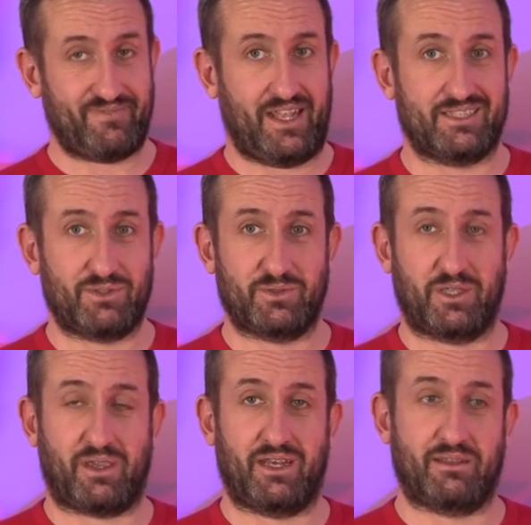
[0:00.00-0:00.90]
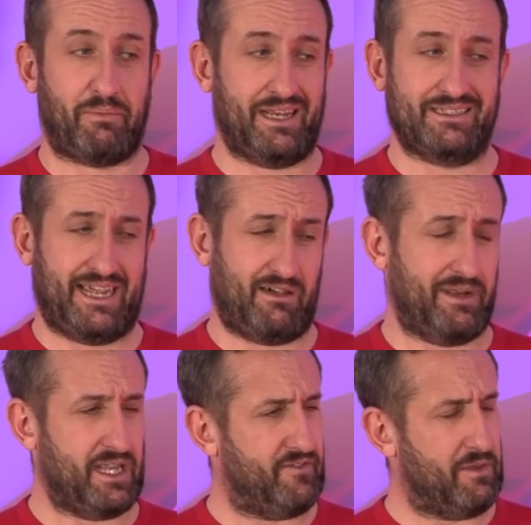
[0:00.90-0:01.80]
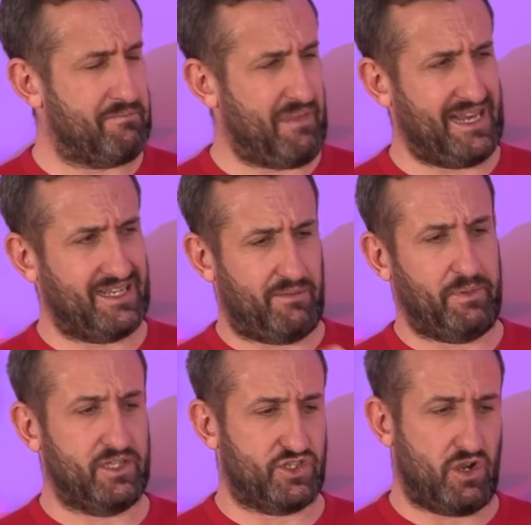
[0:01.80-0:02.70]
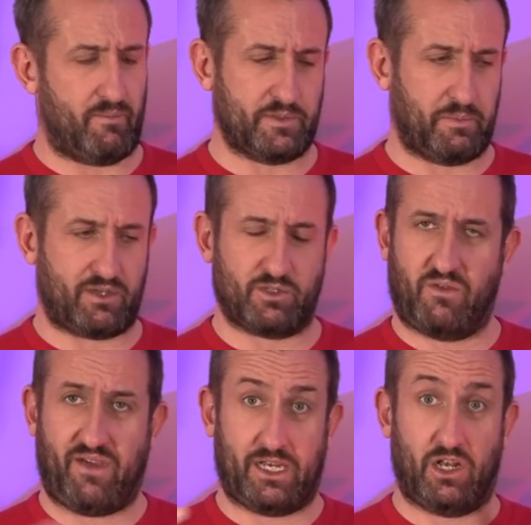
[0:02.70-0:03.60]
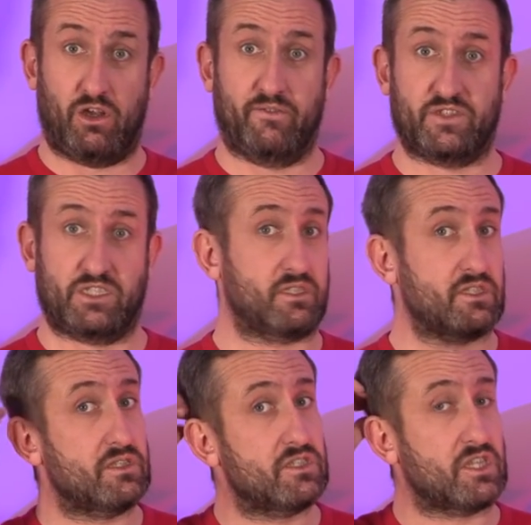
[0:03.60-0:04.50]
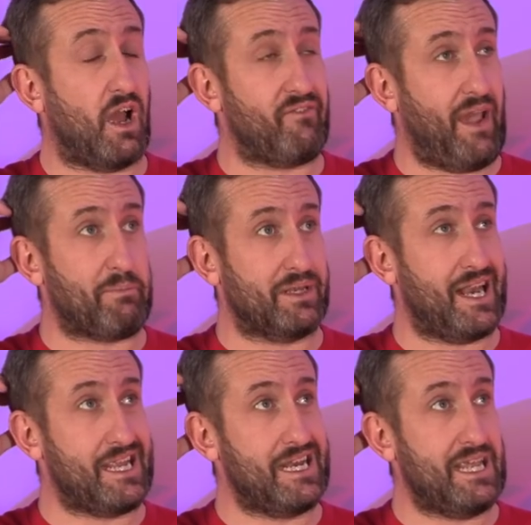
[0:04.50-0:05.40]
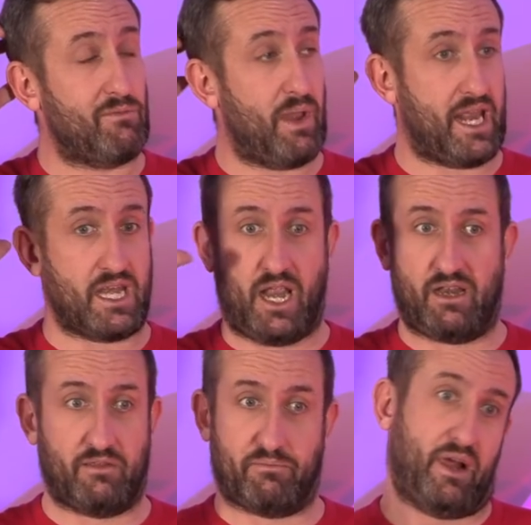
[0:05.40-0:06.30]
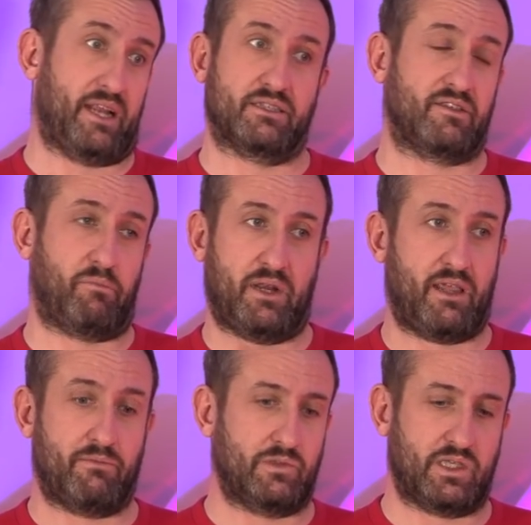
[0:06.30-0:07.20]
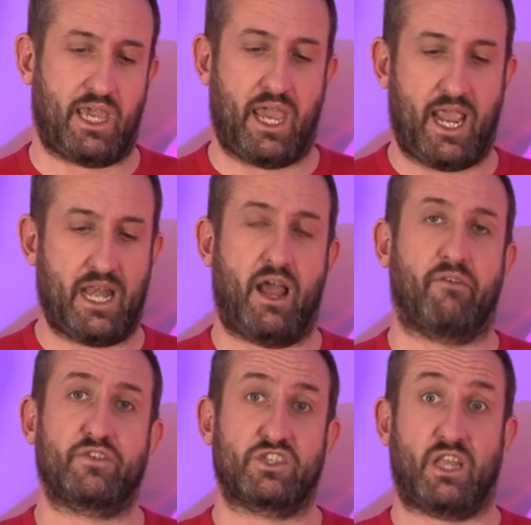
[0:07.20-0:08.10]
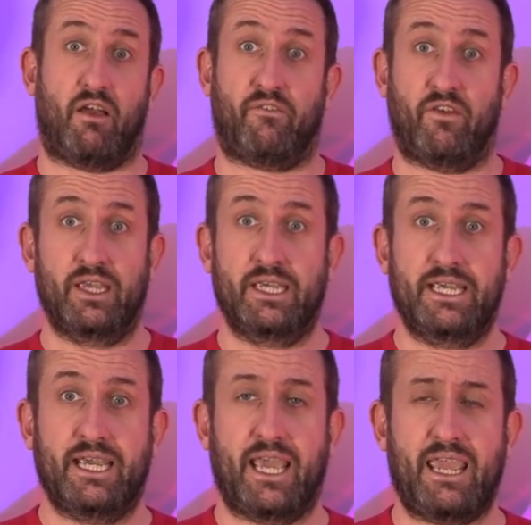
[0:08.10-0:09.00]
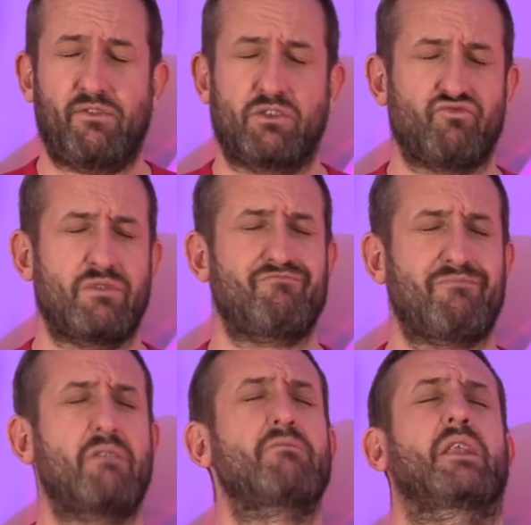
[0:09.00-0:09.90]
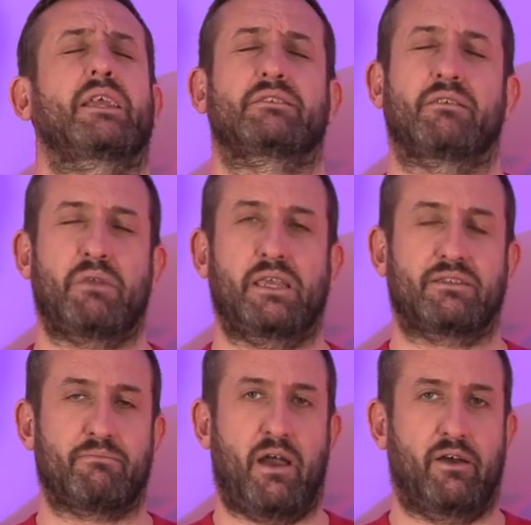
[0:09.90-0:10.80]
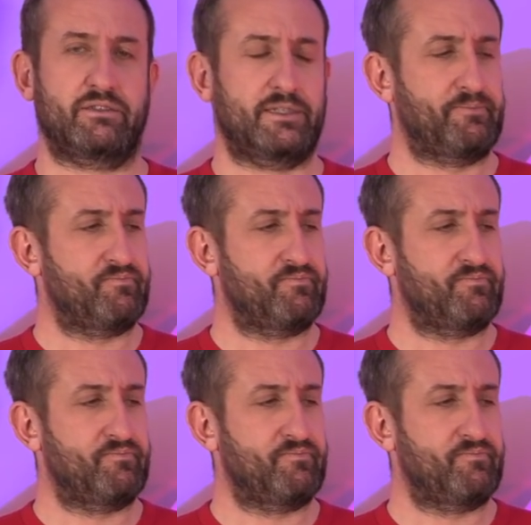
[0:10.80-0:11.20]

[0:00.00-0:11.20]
And it's also going to depend how many of them end up in the shops, because we've had a lot of stuff happen lately where none of the brands have been able to get enough stuff, even remotely, to meet demand.